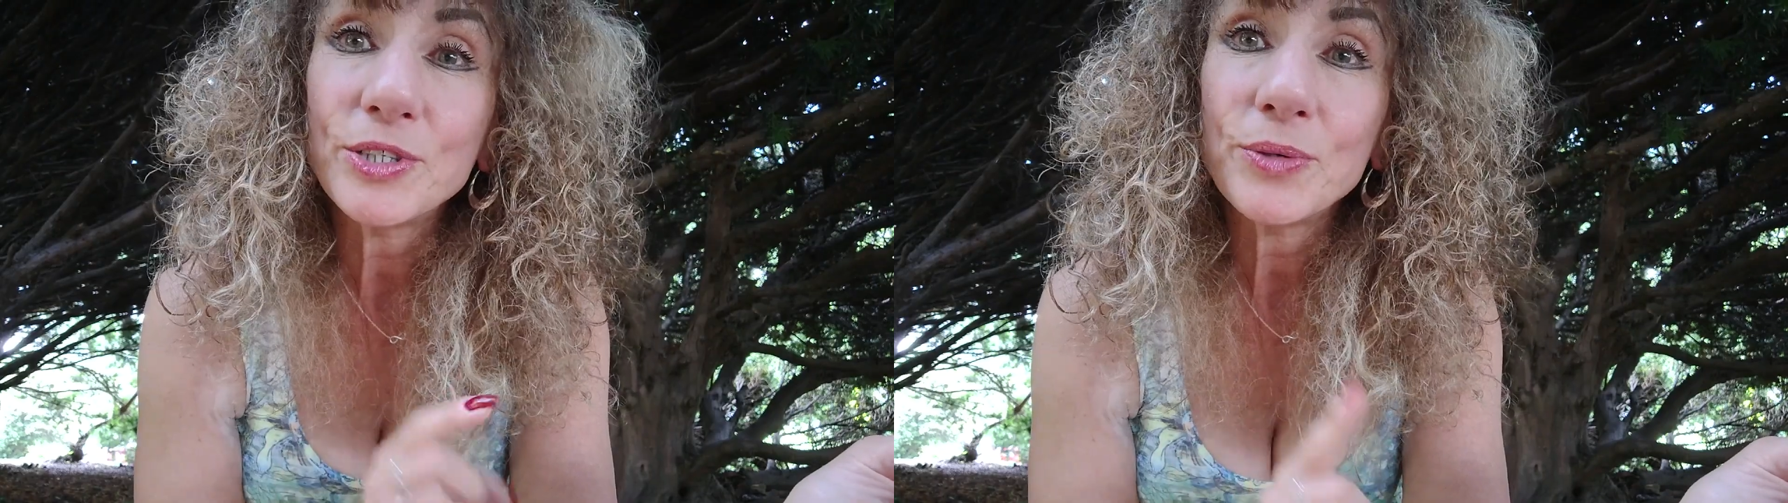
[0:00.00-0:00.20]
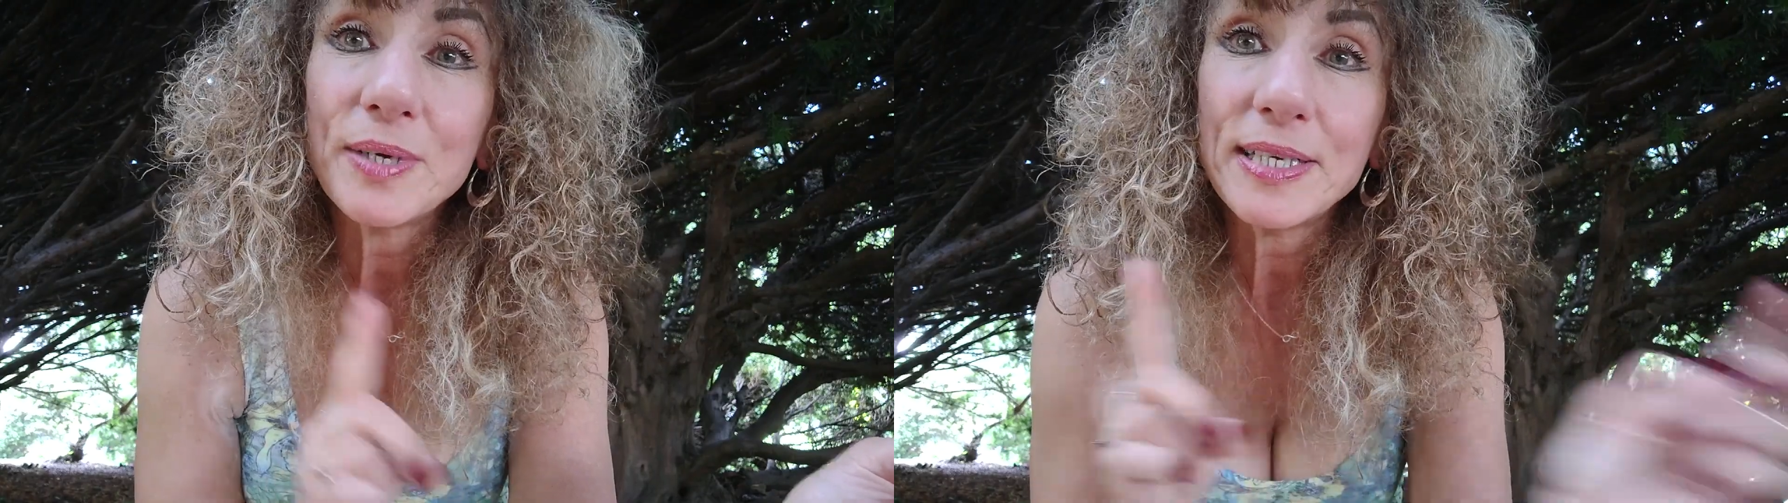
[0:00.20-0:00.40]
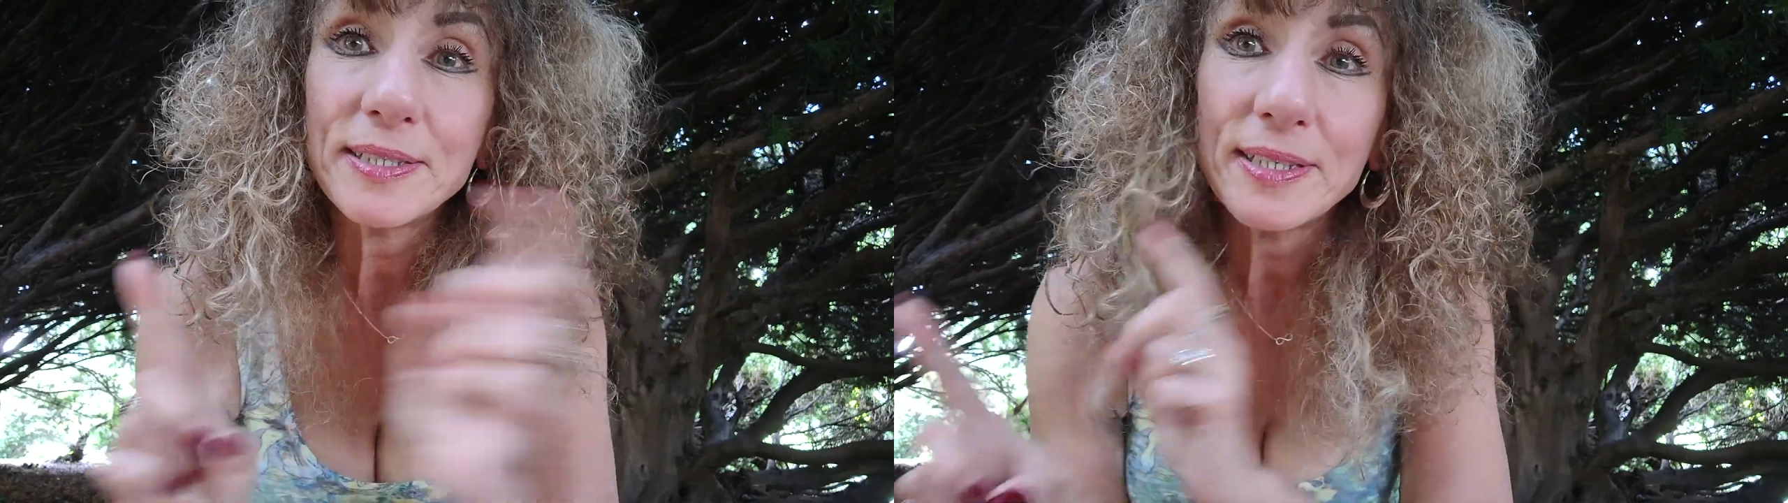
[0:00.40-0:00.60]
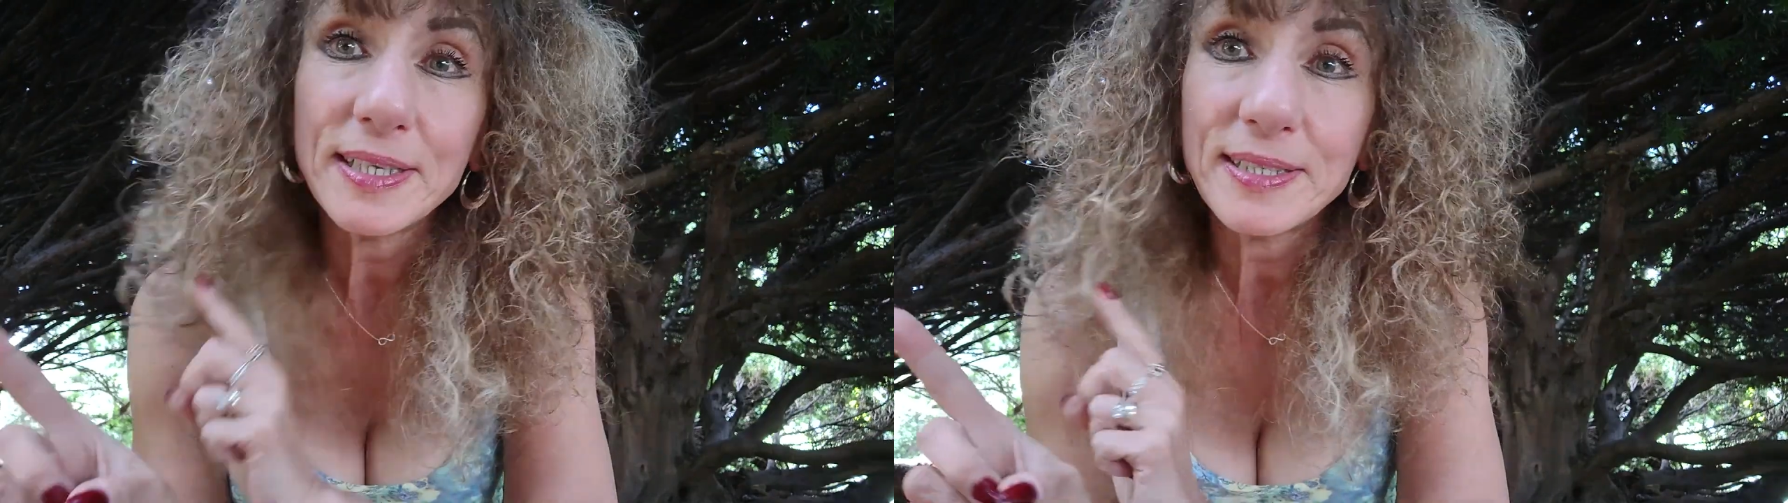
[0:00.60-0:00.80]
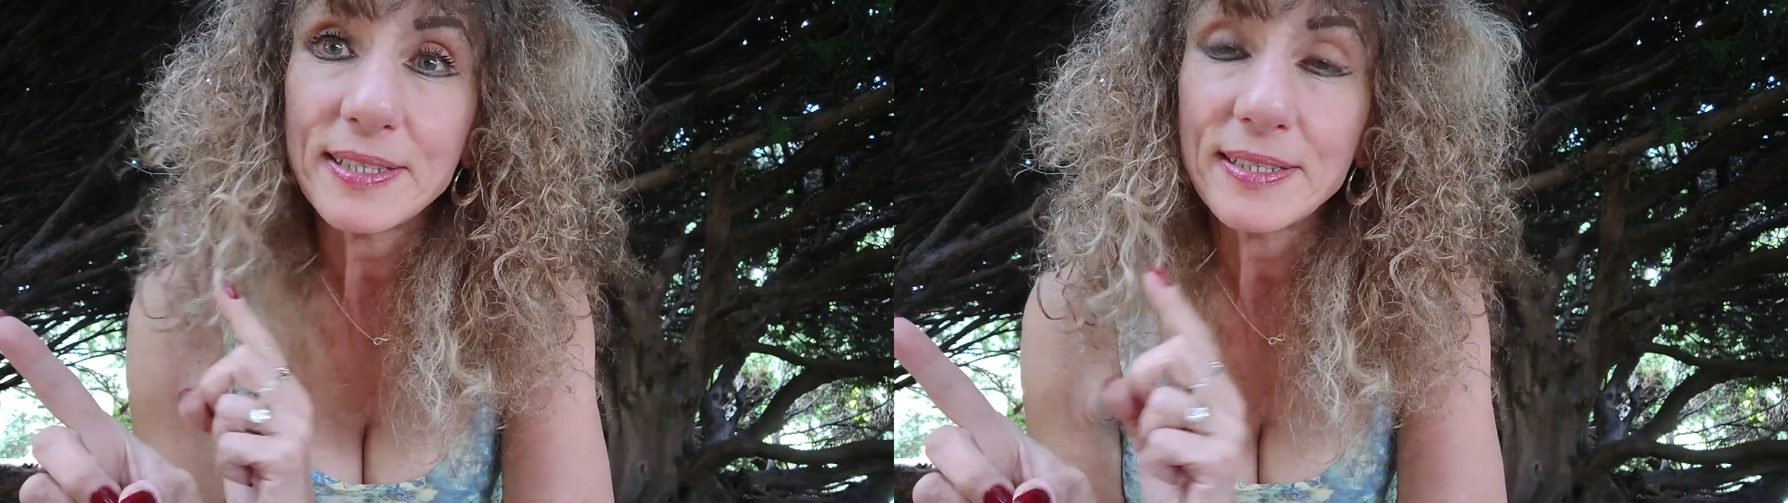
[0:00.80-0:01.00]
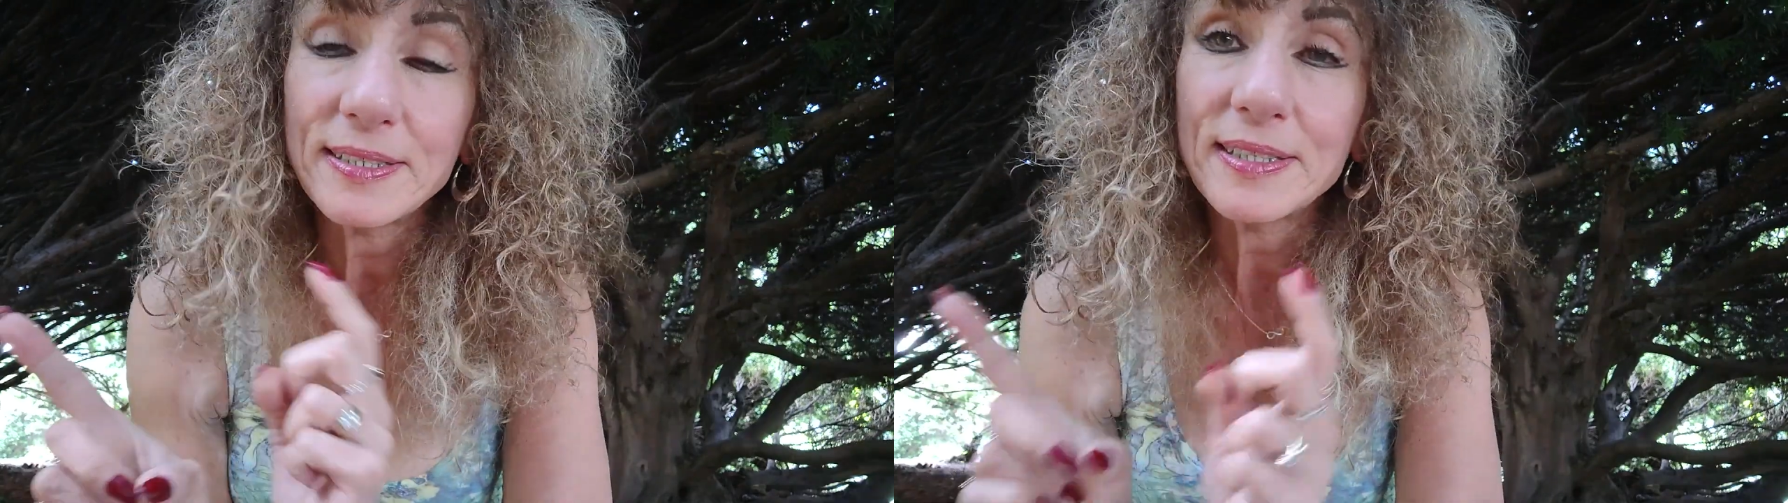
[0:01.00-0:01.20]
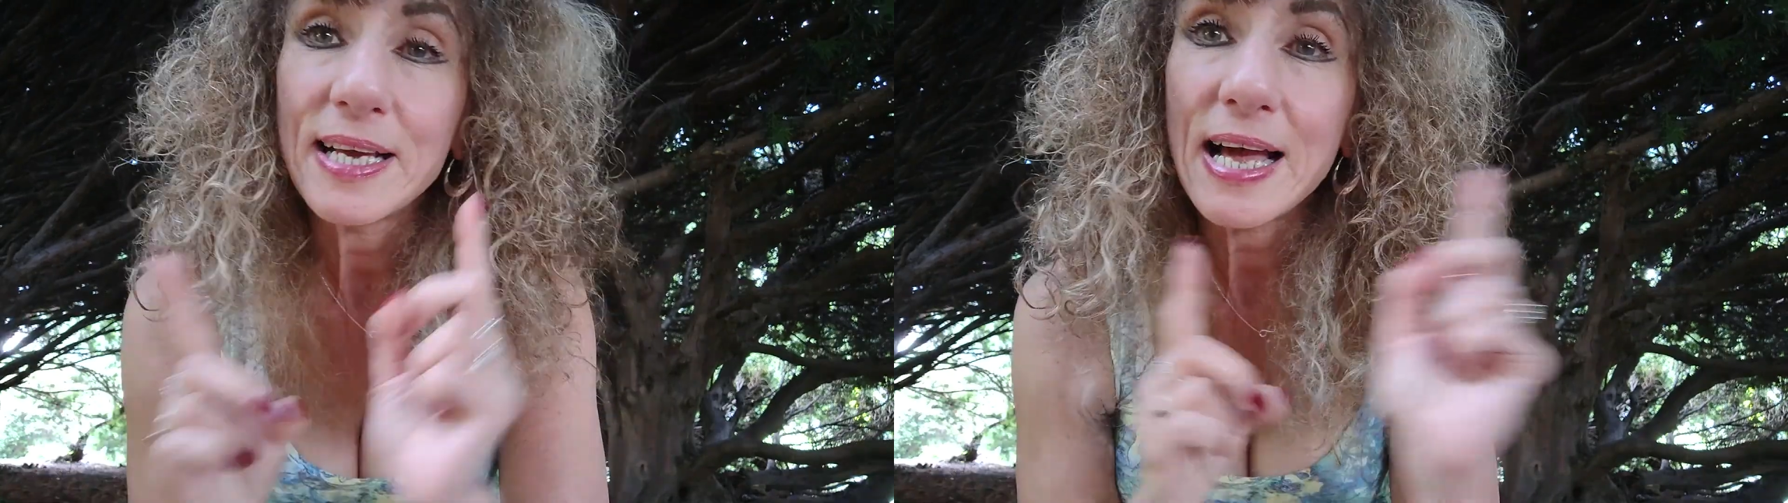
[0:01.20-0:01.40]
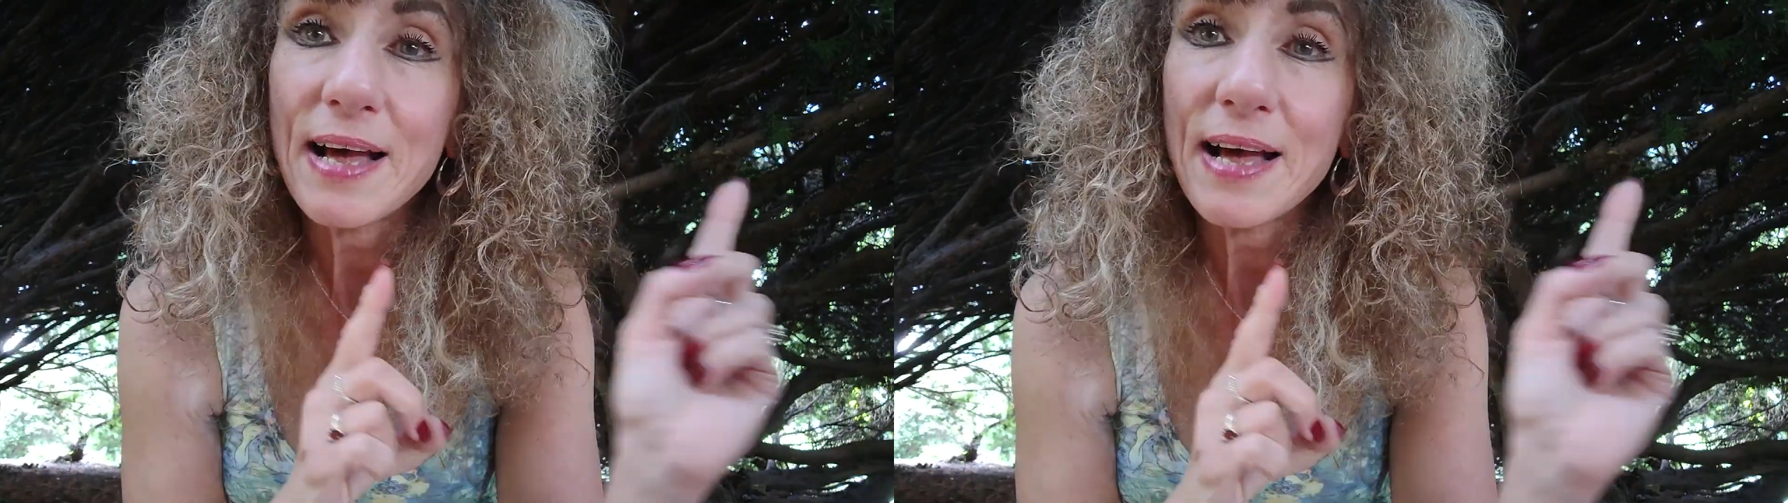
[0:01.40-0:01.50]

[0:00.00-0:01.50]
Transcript: two incidences